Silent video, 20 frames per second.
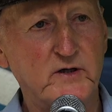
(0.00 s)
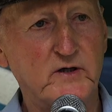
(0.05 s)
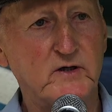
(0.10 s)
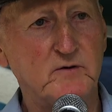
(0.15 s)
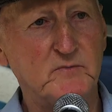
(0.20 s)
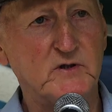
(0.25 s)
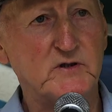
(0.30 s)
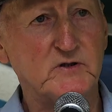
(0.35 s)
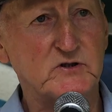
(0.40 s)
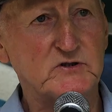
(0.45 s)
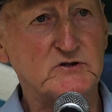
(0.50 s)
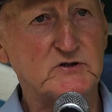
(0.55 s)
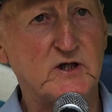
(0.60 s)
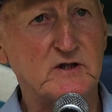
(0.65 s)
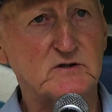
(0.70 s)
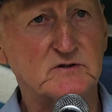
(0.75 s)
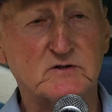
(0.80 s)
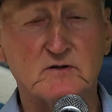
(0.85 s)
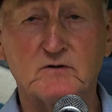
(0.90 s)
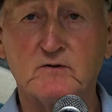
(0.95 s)
hit him in the
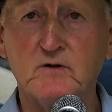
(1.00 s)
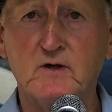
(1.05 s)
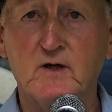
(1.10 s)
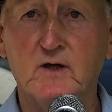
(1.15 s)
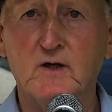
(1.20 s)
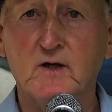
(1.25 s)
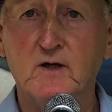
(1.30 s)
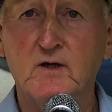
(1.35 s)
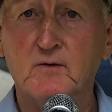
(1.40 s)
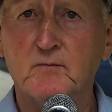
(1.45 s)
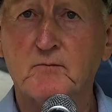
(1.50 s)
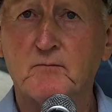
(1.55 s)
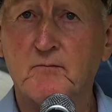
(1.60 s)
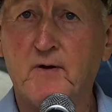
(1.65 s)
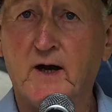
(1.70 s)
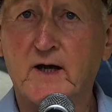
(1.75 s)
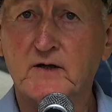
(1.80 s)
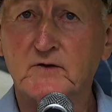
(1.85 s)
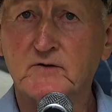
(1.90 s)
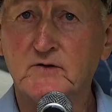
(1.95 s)
chest and
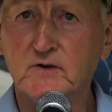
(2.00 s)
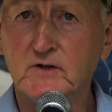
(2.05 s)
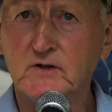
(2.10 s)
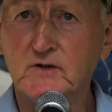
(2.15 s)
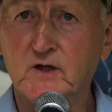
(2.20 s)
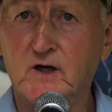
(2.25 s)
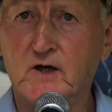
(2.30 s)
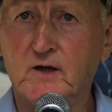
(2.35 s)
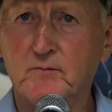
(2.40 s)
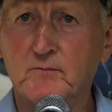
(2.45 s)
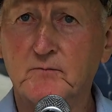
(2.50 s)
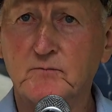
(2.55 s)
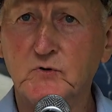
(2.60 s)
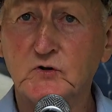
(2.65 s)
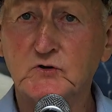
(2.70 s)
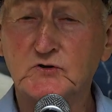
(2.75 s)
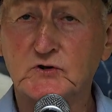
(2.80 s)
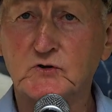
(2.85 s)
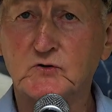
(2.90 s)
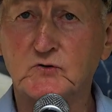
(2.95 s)
made the
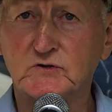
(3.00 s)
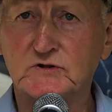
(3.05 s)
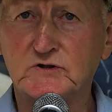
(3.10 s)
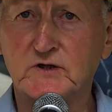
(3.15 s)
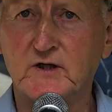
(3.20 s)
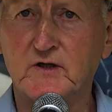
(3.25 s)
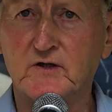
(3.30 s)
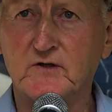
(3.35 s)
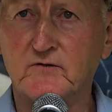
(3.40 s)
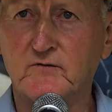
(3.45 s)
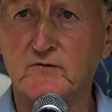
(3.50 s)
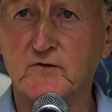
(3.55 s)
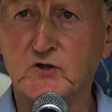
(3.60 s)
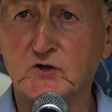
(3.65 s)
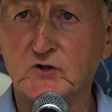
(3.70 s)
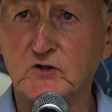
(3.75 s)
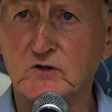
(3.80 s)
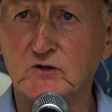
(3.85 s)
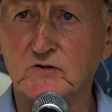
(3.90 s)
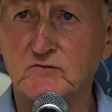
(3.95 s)
musical sound of the
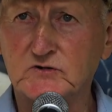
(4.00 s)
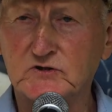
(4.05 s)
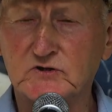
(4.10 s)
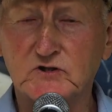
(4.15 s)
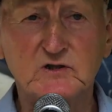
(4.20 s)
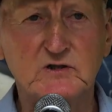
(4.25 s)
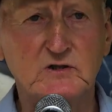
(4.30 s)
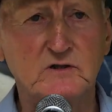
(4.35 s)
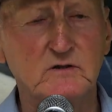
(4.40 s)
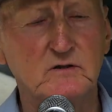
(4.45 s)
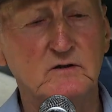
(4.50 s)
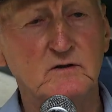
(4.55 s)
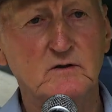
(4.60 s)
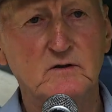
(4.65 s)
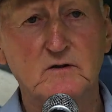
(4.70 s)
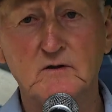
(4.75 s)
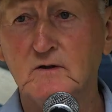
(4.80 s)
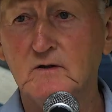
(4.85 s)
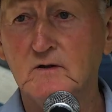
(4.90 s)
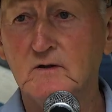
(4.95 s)
key of C.
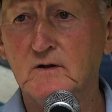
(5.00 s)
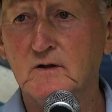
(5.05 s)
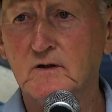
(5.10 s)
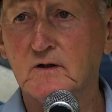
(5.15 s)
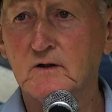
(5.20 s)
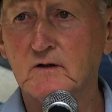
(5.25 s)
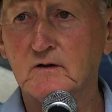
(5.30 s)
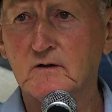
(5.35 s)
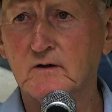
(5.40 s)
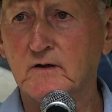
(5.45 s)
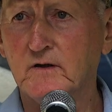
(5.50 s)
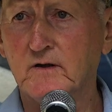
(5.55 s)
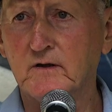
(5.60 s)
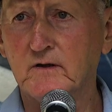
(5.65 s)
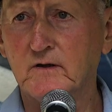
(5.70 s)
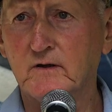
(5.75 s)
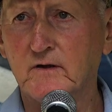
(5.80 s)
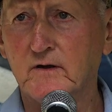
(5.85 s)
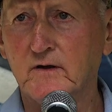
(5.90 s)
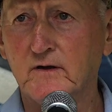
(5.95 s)
And
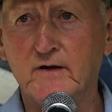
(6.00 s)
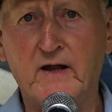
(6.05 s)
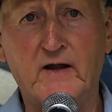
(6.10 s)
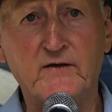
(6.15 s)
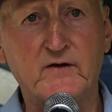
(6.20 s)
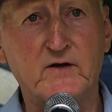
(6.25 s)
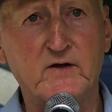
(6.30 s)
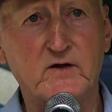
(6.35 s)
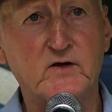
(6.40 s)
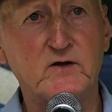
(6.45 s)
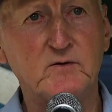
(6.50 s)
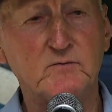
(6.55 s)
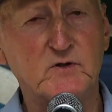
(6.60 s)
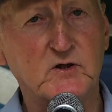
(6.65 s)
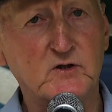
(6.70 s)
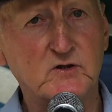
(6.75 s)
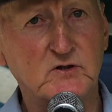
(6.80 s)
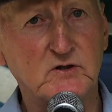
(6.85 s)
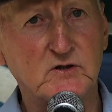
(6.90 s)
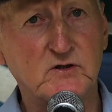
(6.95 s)
another hit him
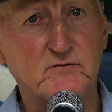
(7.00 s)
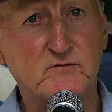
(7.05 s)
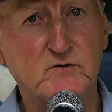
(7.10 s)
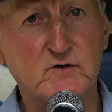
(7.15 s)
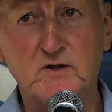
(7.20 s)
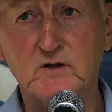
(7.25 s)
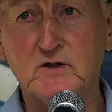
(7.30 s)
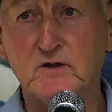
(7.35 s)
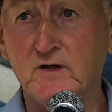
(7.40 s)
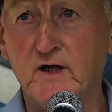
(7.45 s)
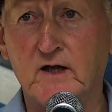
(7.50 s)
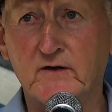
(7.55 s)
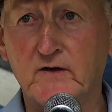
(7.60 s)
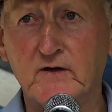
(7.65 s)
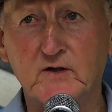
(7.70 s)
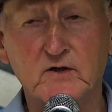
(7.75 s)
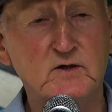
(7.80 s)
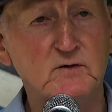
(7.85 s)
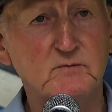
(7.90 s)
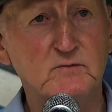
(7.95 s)
the key of D, another
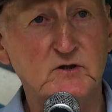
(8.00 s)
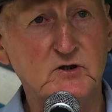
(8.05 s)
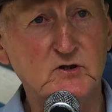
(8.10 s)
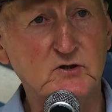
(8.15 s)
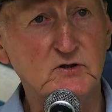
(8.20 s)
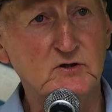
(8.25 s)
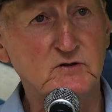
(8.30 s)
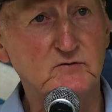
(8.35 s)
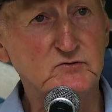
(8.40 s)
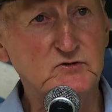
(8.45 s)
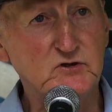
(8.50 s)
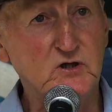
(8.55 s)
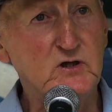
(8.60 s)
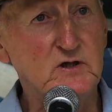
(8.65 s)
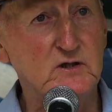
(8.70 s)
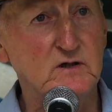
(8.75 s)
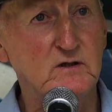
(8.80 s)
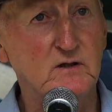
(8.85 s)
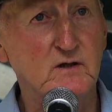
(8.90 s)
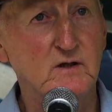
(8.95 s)
hit him the key of
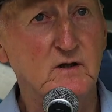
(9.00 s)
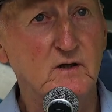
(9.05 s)
G.